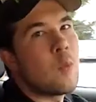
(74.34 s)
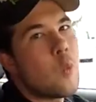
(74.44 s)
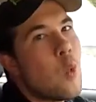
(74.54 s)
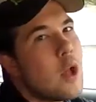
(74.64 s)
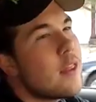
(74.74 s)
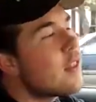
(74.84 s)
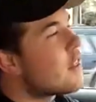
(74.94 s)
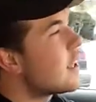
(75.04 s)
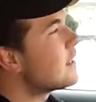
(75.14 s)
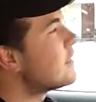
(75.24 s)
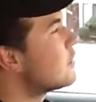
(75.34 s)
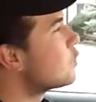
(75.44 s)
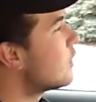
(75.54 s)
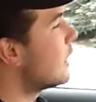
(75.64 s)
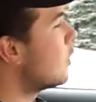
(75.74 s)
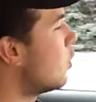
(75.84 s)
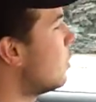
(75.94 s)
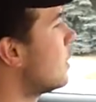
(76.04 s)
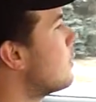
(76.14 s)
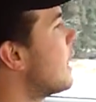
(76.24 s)
One of the things that's really
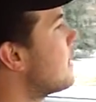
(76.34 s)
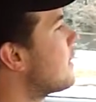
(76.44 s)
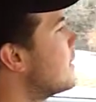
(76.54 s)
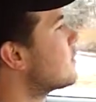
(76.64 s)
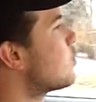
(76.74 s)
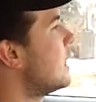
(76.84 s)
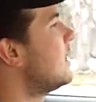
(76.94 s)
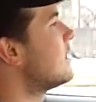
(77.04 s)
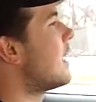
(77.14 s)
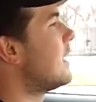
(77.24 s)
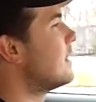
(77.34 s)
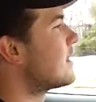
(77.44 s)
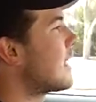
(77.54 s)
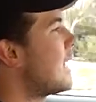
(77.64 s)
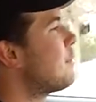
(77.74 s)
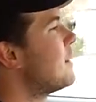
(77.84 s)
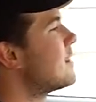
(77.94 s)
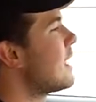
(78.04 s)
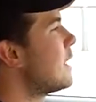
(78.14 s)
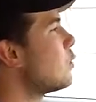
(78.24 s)
cool about this redesigned Escape is
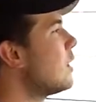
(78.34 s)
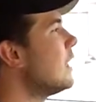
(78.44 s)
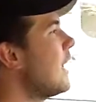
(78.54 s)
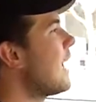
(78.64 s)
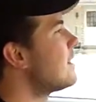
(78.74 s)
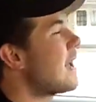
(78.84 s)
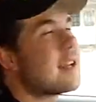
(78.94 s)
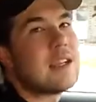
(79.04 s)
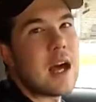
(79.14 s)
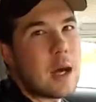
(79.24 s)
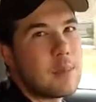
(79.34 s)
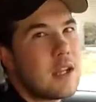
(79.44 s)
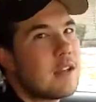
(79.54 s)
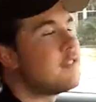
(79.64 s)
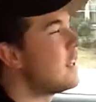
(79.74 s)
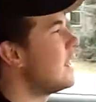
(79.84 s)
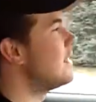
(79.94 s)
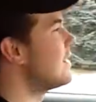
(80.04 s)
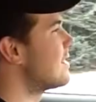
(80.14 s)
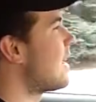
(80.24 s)
that it really has had an uplift in
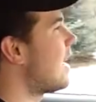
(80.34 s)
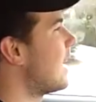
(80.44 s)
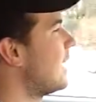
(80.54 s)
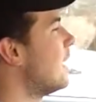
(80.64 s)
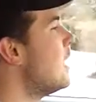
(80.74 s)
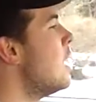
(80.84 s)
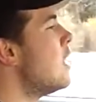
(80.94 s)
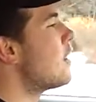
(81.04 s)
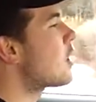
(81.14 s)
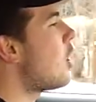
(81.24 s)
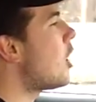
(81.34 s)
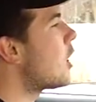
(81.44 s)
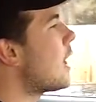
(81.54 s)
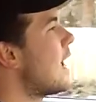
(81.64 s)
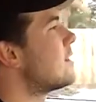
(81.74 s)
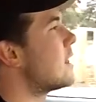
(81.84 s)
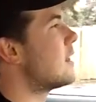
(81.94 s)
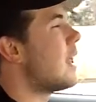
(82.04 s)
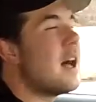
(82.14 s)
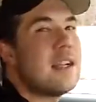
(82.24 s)
design. The car has a
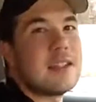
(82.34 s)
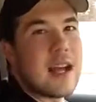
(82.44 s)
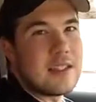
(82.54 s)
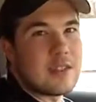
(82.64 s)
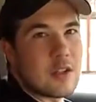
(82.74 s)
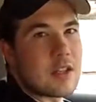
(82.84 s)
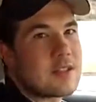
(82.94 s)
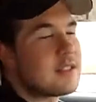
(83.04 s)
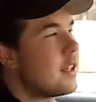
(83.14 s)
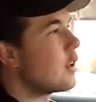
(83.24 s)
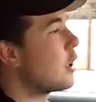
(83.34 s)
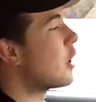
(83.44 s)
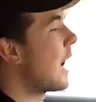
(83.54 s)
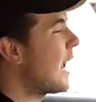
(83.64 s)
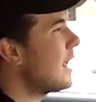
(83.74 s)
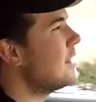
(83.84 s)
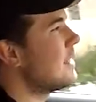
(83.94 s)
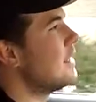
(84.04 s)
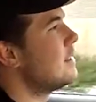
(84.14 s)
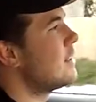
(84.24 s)
lot nicer exterior and
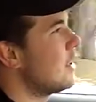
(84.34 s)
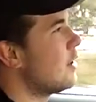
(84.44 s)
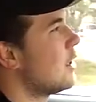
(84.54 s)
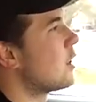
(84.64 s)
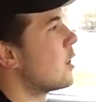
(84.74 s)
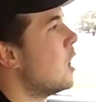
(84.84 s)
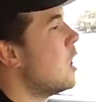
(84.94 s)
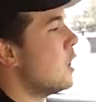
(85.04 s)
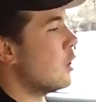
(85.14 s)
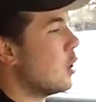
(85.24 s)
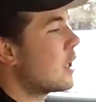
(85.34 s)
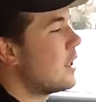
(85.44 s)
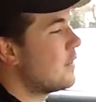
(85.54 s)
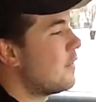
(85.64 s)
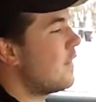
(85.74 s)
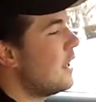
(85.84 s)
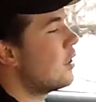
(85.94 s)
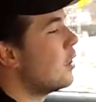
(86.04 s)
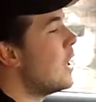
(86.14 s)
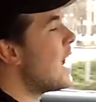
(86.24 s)
interior look and
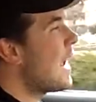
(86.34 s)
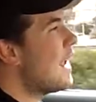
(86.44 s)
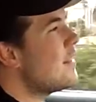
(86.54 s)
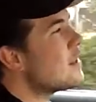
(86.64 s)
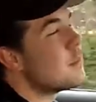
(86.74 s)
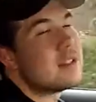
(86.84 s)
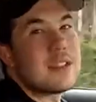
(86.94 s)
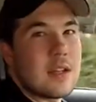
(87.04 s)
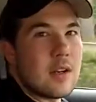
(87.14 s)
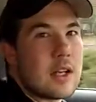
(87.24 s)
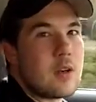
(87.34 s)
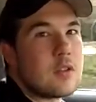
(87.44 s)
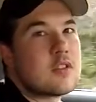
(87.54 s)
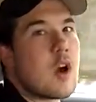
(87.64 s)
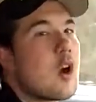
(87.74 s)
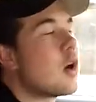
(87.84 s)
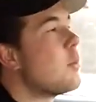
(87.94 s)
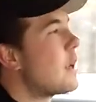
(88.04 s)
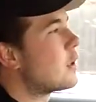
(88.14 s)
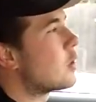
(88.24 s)
feel, and the materials are a
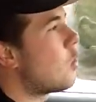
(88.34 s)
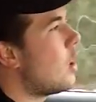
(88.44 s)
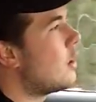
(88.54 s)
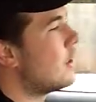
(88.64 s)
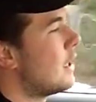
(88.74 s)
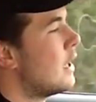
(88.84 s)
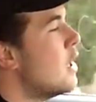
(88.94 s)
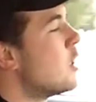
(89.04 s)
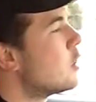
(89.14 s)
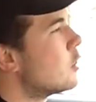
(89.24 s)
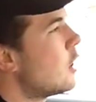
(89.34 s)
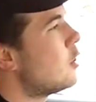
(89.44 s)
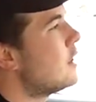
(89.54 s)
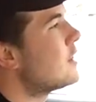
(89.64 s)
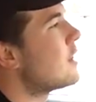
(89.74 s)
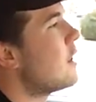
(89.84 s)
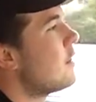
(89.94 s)
better quality. You'll notice